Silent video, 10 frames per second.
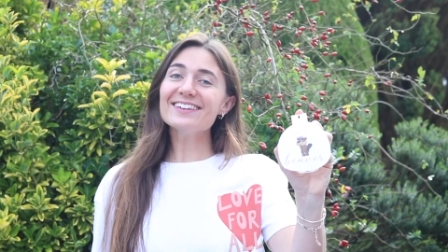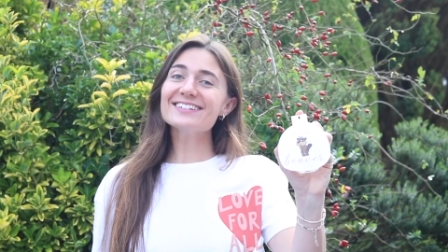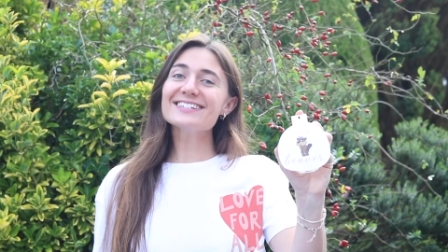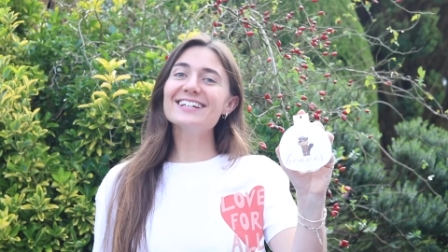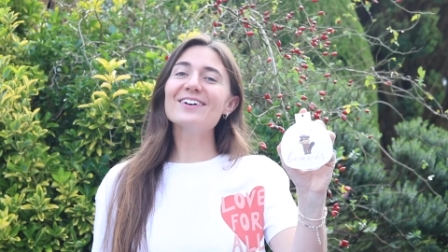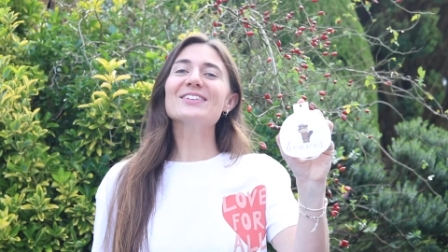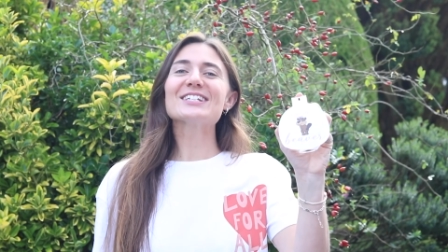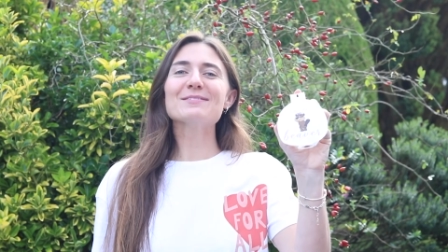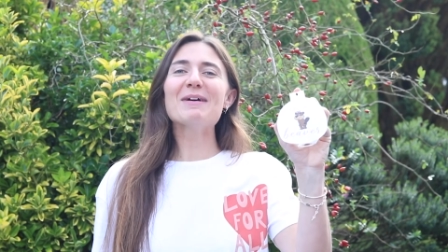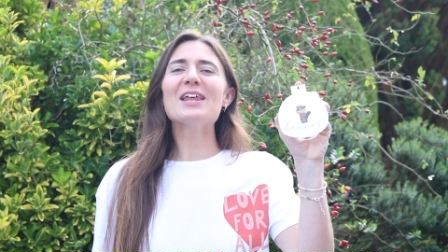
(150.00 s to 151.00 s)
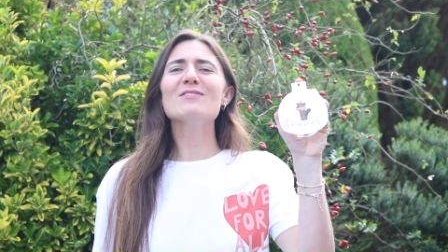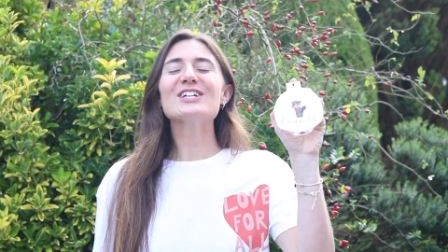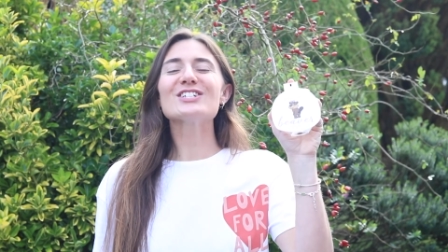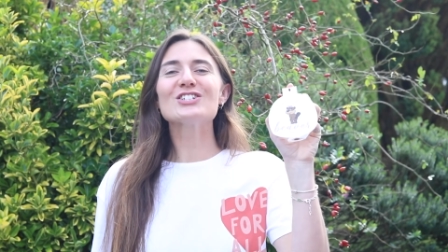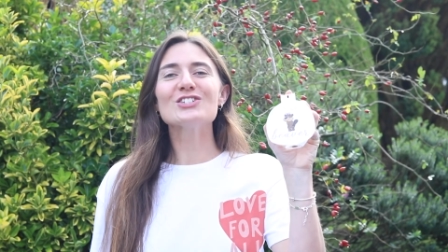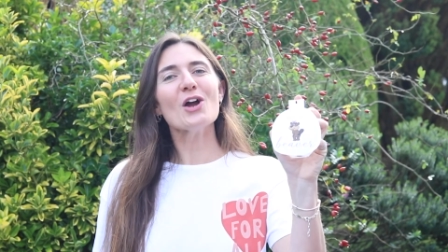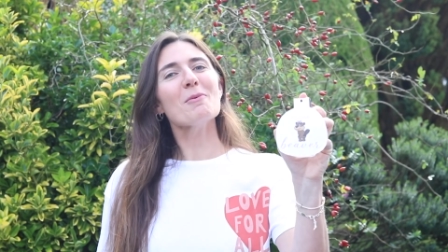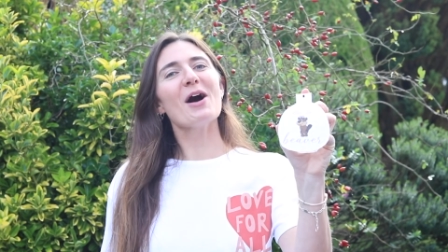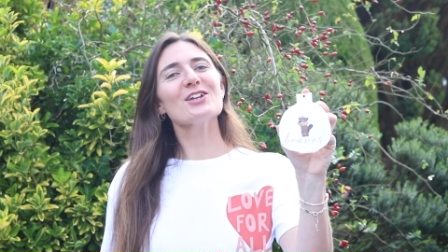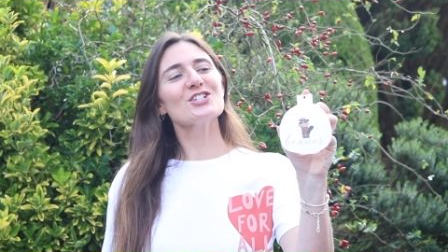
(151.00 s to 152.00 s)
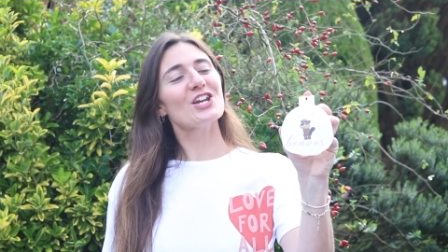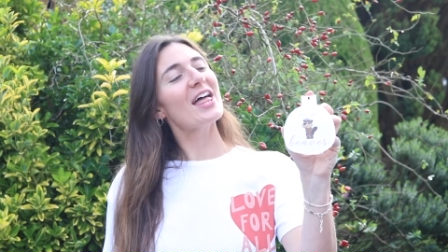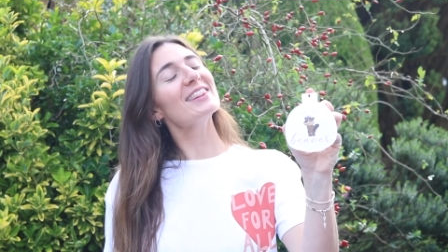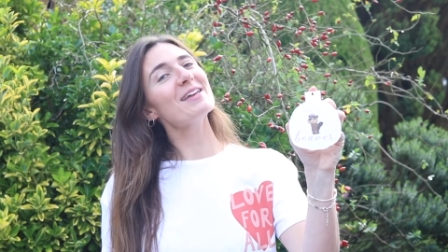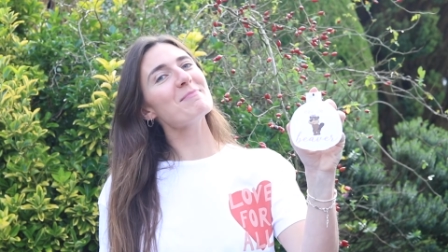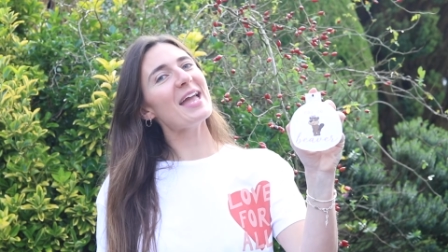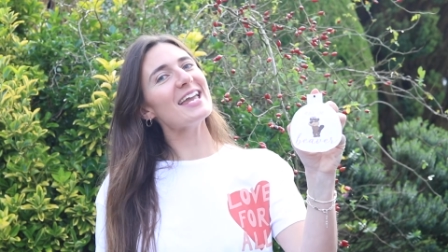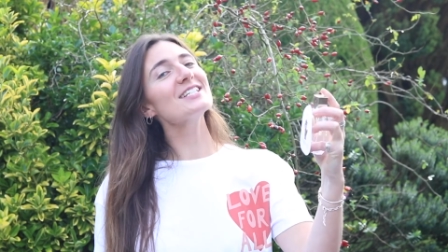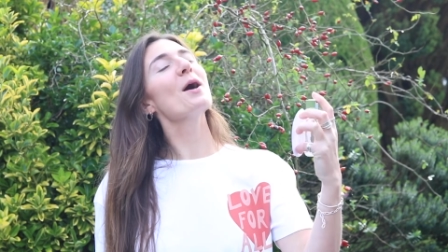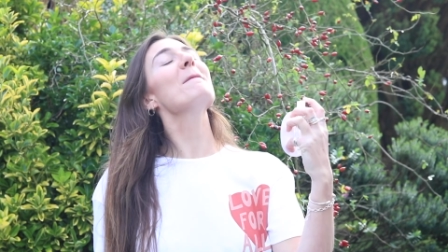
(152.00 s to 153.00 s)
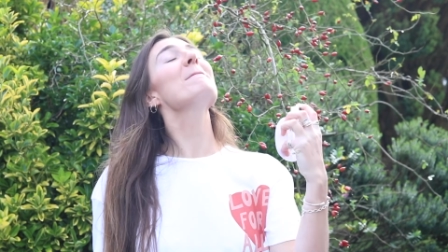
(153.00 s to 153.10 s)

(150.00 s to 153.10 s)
Others loved the smell of it so much they made